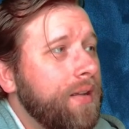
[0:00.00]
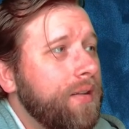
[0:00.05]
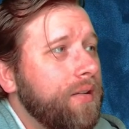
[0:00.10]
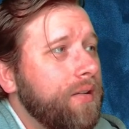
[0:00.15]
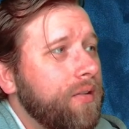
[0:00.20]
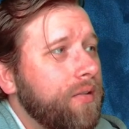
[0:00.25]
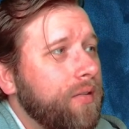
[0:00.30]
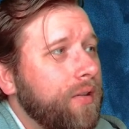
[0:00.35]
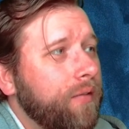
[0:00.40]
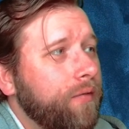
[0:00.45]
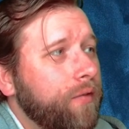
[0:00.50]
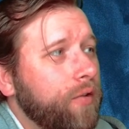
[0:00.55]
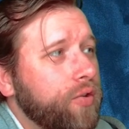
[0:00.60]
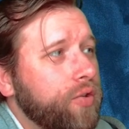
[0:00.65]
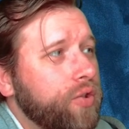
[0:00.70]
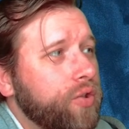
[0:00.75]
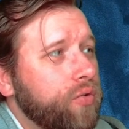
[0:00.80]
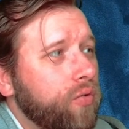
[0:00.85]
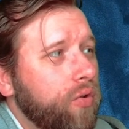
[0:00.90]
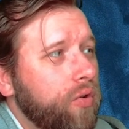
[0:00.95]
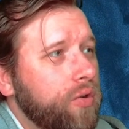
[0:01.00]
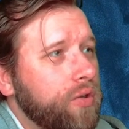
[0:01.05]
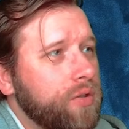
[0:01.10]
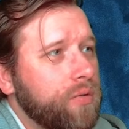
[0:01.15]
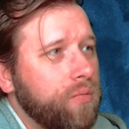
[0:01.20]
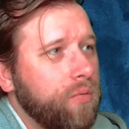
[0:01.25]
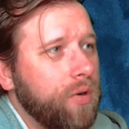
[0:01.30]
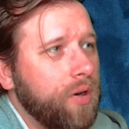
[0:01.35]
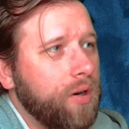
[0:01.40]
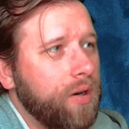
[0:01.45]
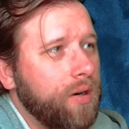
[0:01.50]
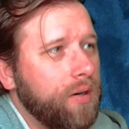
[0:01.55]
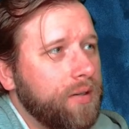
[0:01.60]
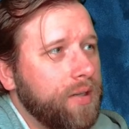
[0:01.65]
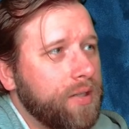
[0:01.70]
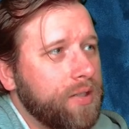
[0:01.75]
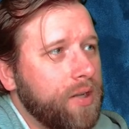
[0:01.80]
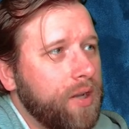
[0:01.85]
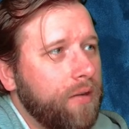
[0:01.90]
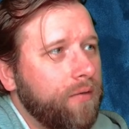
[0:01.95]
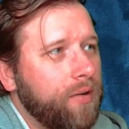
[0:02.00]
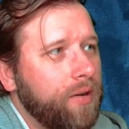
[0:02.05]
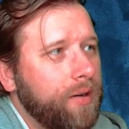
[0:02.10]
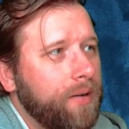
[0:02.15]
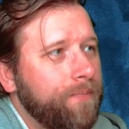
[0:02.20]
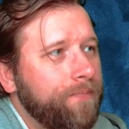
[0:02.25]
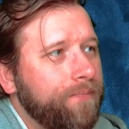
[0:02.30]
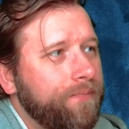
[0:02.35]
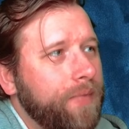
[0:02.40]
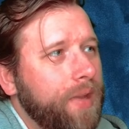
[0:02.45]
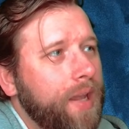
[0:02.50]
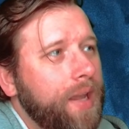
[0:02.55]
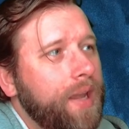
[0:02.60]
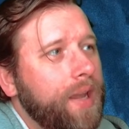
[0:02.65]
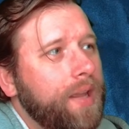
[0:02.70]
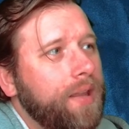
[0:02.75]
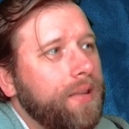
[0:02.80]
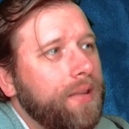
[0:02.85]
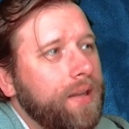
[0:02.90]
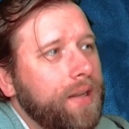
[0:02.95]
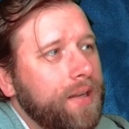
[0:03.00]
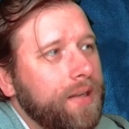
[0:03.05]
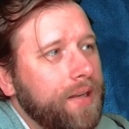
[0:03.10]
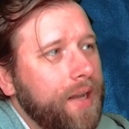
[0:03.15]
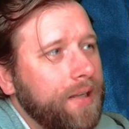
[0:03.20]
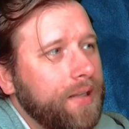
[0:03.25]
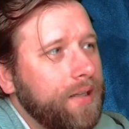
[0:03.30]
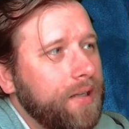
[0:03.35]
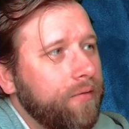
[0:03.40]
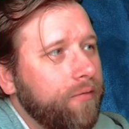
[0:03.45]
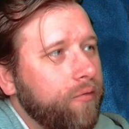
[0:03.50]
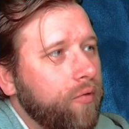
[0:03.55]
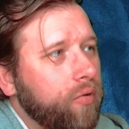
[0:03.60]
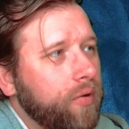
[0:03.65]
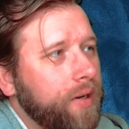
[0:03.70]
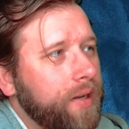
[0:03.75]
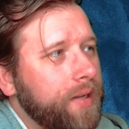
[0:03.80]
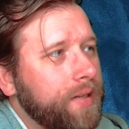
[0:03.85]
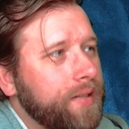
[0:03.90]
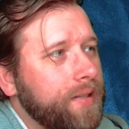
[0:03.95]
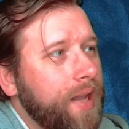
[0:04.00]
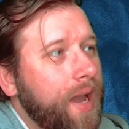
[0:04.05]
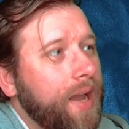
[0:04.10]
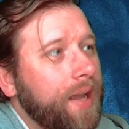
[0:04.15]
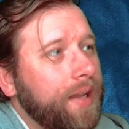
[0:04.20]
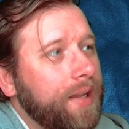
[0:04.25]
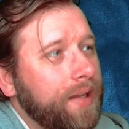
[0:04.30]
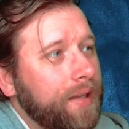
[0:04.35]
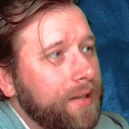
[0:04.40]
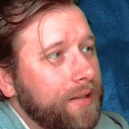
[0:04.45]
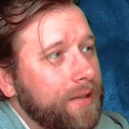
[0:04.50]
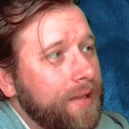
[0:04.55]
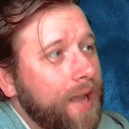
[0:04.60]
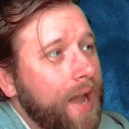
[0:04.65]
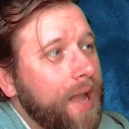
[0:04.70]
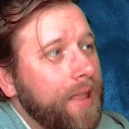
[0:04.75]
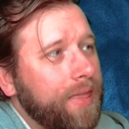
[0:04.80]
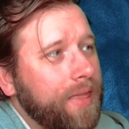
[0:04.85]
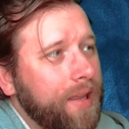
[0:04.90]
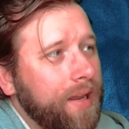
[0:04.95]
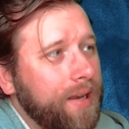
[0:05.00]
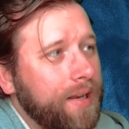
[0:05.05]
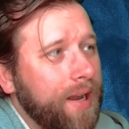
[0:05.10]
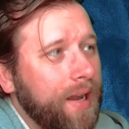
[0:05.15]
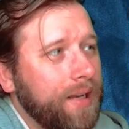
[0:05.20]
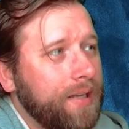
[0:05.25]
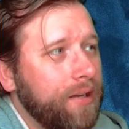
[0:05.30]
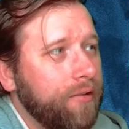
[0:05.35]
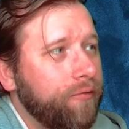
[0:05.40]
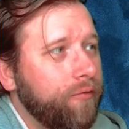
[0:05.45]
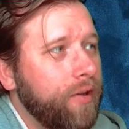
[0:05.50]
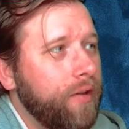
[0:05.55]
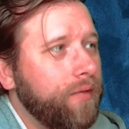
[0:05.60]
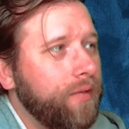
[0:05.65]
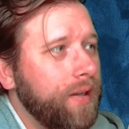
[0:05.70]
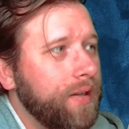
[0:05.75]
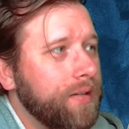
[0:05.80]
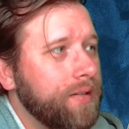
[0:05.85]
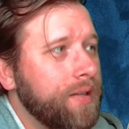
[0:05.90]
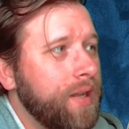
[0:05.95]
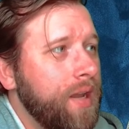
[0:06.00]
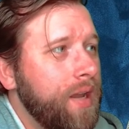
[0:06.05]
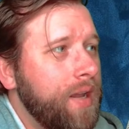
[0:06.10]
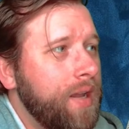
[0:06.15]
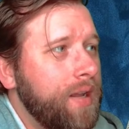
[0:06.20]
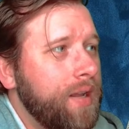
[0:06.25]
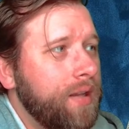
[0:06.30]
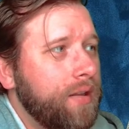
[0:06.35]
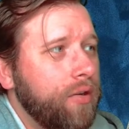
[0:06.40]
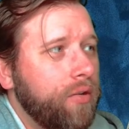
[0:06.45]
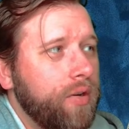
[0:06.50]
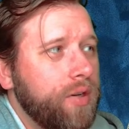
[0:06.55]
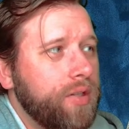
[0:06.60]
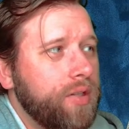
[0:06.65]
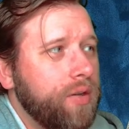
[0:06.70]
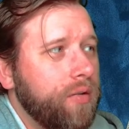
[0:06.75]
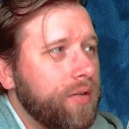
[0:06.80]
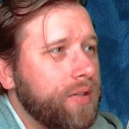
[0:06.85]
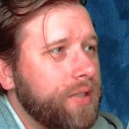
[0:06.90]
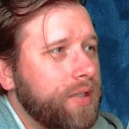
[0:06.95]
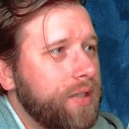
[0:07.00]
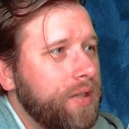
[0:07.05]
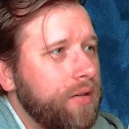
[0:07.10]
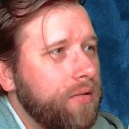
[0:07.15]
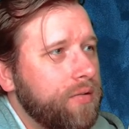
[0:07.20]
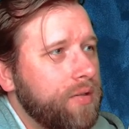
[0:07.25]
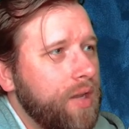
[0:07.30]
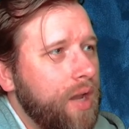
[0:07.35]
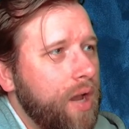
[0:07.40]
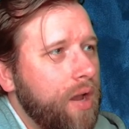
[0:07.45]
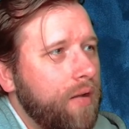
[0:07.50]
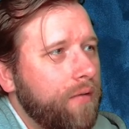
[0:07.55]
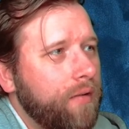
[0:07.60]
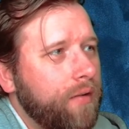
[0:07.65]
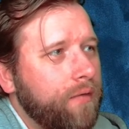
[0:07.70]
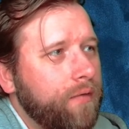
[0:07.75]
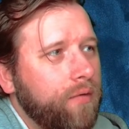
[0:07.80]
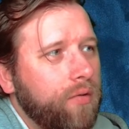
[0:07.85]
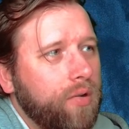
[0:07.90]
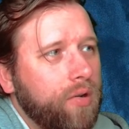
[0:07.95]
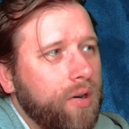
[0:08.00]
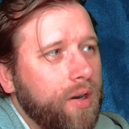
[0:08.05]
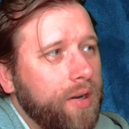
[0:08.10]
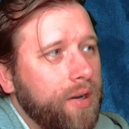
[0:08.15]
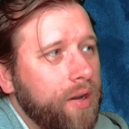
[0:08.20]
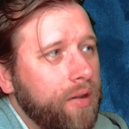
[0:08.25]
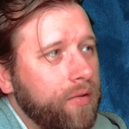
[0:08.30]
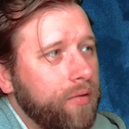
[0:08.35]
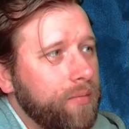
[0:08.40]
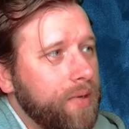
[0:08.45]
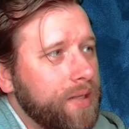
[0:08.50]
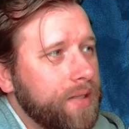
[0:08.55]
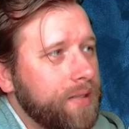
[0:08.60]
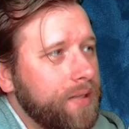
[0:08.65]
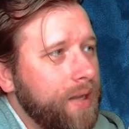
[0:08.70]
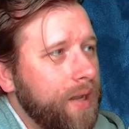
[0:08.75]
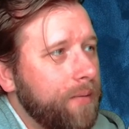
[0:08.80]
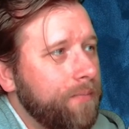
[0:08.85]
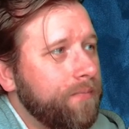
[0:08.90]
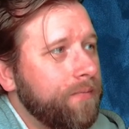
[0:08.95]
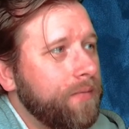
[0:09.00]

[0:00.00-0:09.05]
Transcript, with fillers: The first scrolls were discovered in the 1940s, not not the 1950s. There is no excuse, however, for another misstep.